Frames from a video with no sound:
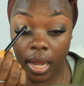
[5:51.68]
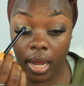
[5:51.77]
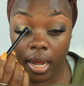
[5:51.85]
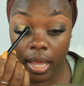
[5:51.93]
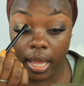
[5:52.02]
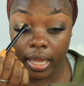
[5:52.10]

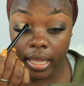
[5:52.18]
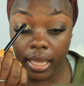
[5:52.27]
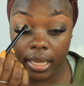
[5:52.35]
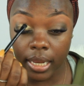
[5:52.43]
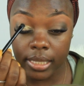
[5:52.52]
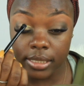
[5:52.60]

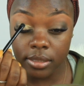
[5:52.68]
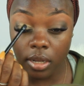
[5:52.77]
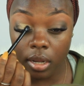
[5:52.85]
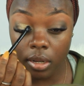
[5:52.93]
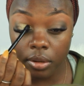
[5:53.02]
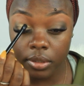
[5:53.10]
Again, as a
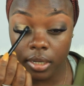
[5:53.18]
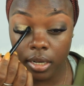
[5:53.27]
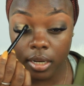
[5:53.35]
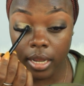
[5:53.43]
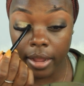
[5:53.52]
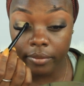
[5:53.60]
dog
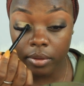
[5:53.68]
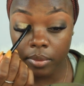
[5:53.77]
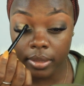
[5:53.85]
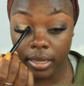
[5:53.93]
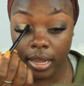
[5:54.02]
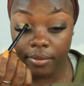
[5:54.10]
owner,
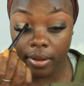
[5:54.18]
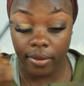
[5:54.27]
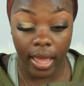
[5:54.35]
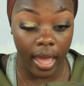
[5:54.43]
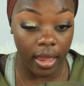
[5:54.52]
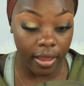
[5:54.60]
everyone that I've
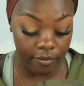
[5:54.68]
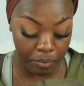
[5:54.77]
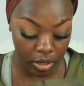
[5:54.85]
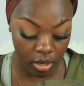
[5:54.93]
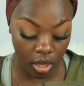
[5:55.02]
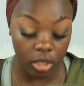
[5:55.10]
had have
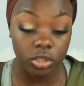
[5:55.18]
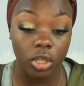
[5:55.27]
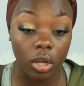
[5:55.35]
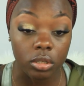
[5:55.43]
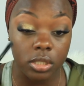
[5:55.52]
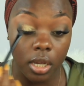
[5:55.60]
been
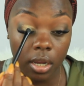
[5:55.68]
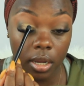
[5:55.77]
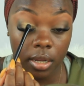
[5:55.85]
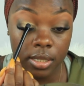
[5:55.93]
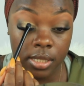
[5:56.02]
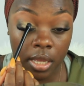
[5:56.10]
adult
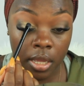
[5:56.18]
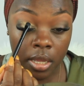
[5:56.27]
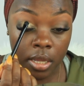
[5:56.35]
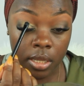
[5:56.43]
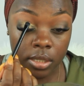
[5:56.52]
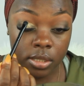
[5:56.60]
dogs.
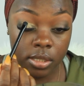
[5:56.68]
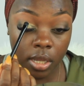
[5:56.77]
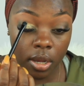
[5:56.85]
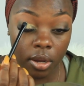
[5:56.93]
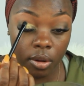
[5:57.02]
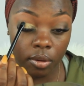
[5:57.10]

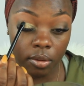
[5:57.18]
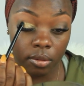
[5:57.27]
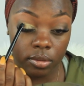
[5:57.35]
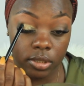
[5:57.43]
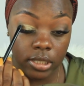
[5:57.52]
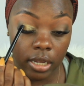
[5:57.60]

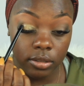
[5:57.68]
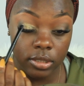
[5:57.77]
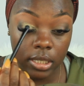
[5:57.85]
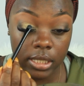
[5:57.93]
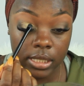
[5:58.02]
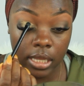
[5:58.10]
So, child, you
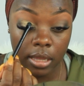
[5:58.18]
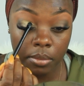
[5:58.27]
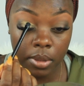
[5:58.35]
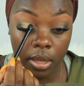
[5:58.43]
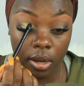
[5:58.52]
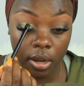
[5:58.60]
should have seen
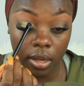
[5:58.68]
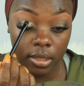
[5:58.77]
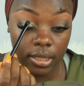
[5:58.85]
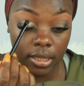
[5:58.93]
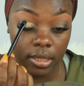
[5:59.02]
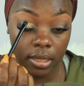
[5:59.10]
me
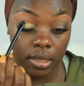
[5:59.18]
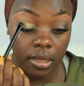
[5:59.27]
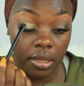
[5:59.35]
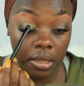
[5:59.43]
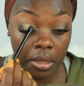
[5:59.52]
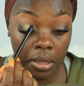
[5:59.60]
calling.
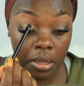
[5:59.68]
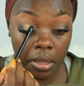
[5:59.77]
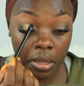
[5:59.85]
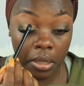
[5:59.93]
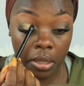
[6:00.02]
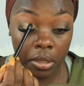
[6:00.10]

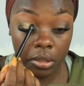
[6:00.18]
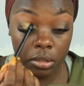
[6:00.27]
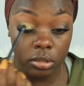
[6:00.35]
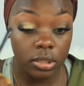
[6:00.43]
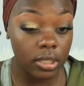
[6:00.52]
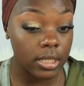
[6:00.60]

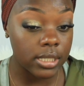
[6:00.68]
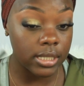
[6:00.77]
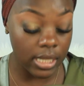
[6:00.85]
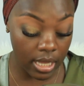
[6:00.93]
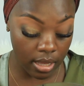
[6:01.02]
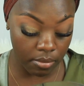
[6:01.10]
You should have
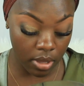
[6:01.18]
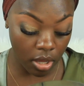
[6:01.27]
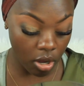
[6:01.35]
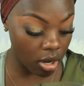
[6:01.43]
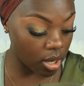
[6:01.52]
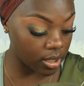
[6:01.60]
seen me
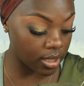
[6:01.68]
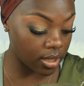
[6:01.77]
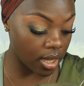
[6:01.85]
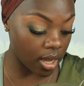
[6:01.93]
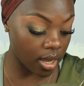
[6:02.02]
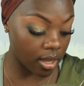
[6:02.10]
calling
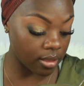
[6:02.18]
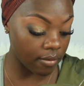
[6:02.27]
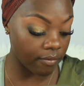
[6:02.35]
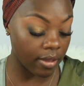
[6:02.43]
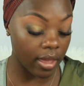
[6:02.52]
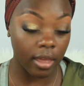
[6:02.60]
the
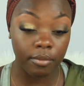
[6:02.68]
vet.